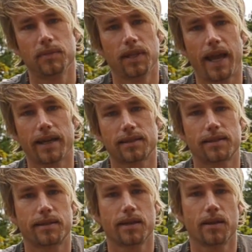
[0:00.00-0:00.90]

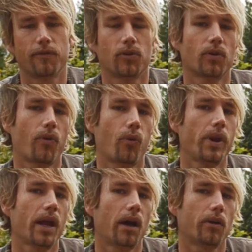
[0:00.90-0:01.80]
lasts for
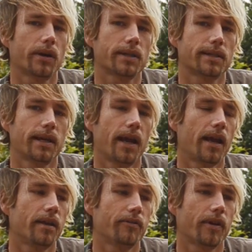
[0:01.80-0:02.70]
3 hours,
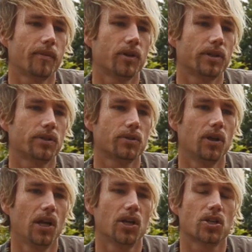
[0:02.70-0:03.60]
and if I'm going to
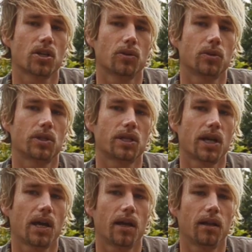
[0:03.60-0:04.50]
shoot
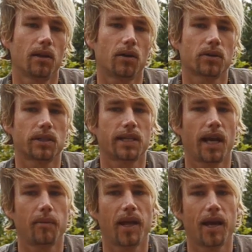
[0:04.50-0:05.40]
longer
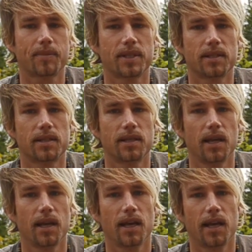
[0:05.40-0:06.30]
time lapses,
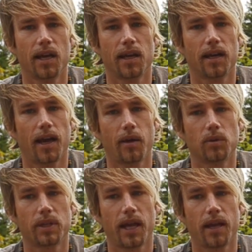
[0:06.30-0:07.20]
I
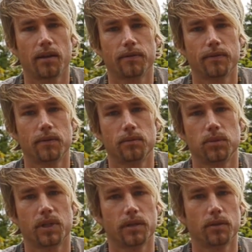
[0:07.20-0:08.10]
would
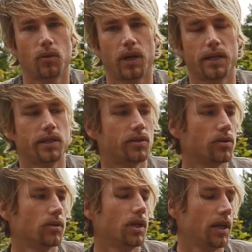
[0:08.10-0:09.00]
run
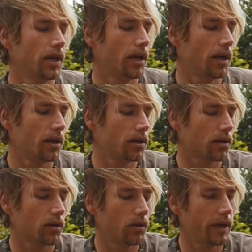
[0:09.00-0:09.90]
into
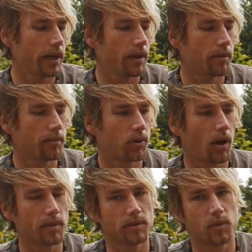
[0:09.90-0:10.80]
not only
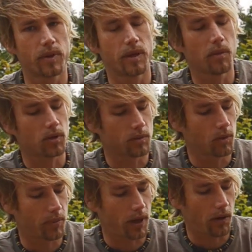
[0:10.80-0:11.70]
problems with the
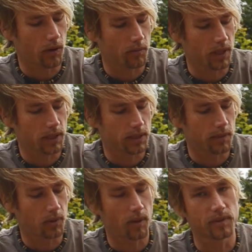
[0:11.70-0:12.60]
EMotimo power, but
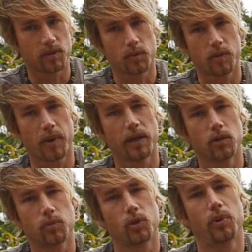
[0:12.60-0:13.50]
problems with my
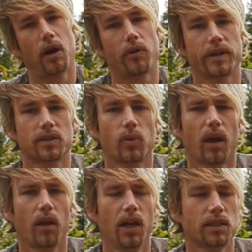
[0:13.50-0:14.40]
notebook power as
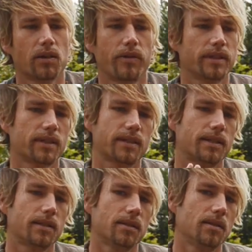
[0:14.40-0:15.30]
well. So this
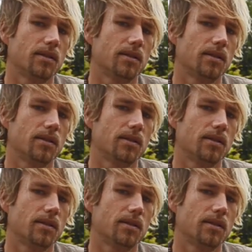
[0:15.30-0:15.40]
is